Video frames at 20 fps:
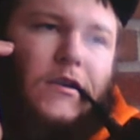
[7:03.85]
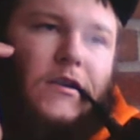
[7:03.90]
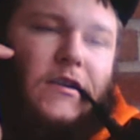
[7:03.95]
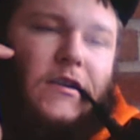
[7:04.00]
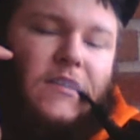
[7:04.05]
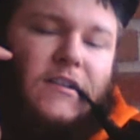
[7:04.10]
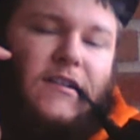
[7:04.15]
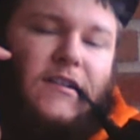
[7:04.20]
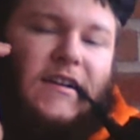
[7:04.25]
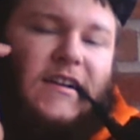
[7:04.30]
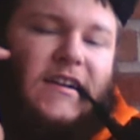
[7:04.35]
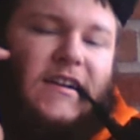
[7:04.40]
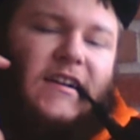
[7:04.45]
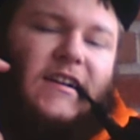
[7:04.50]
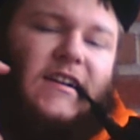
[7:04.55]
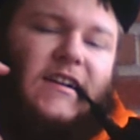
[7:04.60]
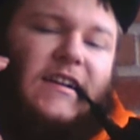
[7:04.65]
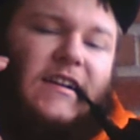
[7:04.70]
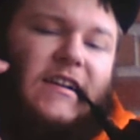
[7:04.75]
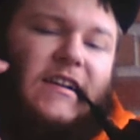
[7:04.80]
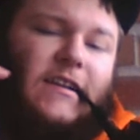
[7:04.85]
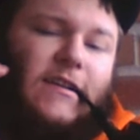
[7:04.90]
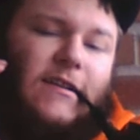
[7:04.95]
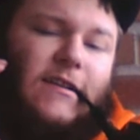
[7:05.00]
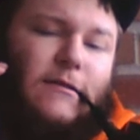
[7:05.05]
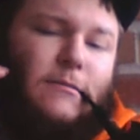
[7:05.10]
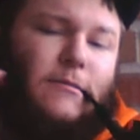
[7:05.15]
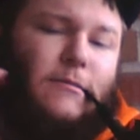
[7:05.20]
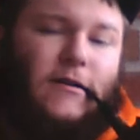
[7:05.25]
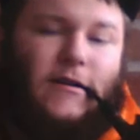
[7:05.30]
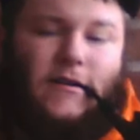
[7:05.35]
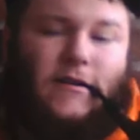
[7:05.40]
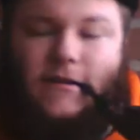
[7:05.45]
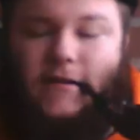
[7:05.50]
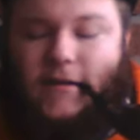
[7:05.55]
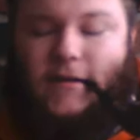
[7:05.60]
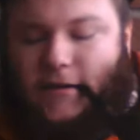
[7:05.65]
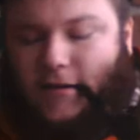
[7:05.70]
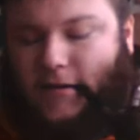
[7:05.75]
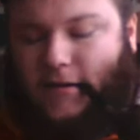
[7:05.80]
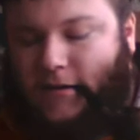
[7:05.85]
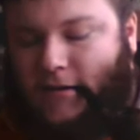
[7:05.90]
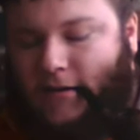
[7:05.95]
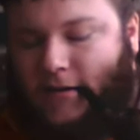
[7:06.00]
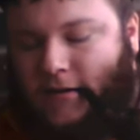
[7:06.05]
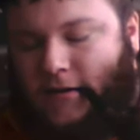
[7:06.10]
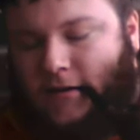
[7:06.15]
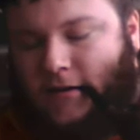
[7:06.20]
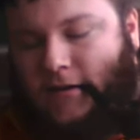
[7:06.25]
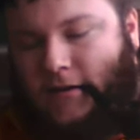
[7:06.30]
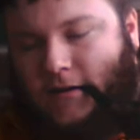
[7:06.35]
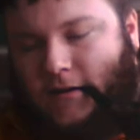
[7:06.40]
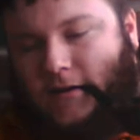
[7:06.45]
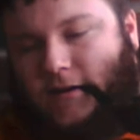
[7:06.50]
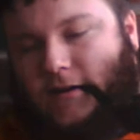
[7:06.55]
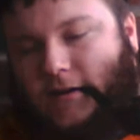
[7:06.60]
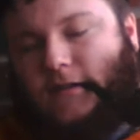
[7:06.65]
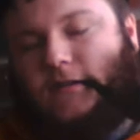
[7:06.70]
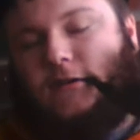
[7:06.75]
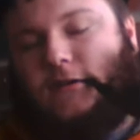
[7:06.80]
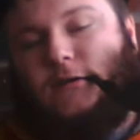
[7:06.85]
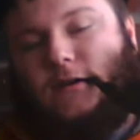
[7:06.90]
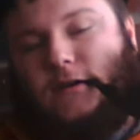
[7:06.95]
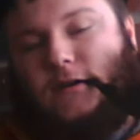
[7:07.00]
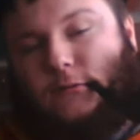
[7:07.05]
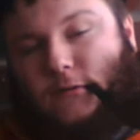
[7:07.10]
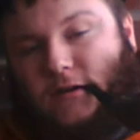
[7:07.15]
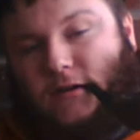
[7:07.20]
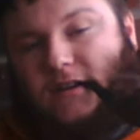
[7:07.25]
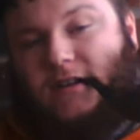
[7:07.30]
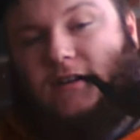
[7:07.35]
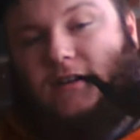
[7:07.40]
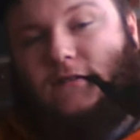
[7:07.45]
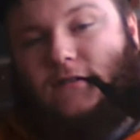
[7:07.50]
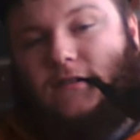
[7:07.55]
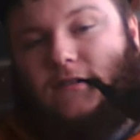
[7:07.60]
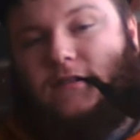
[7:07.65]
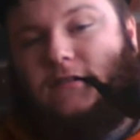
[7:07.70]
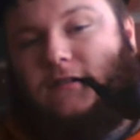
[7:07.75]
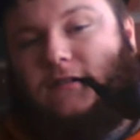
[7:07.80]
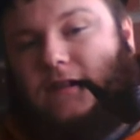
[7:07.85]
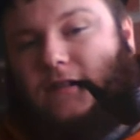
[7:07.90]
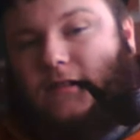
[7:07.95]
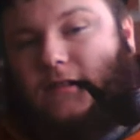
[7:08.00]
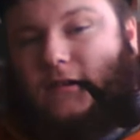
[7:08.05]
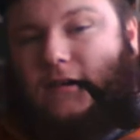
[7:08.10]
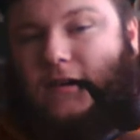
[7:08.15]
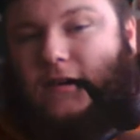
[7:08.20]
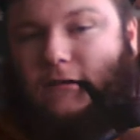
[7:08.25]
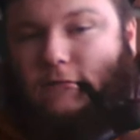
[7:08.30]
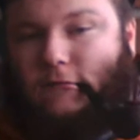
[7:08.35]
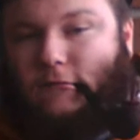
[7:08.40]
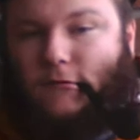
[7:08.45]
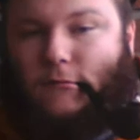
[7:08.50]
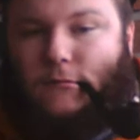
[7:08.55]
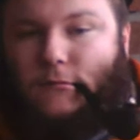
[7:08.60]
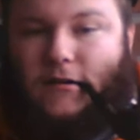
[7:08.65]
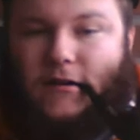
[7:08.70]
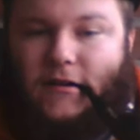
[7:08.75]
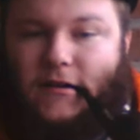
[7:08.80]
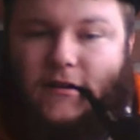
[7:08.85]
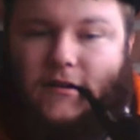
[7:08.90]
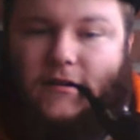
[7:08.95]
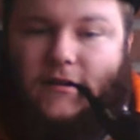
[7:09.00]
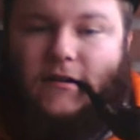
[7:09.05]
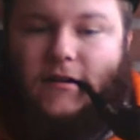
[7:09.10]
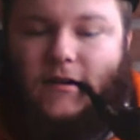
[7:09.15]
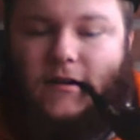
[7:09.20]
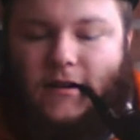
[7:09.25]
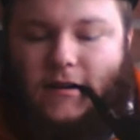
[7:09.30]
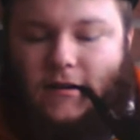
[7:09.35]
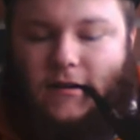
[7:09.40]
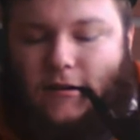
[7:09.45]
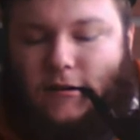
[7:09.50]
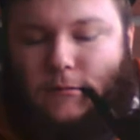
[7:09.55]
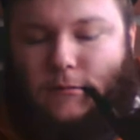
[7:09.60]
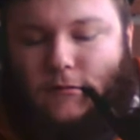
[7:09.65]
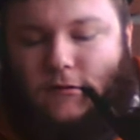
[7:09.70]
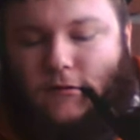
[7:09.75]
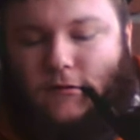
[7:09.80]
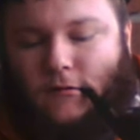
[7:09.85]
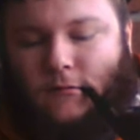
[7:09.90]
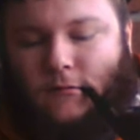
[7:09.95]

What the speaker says: It's an easy process, although I would definitely rather have printed label,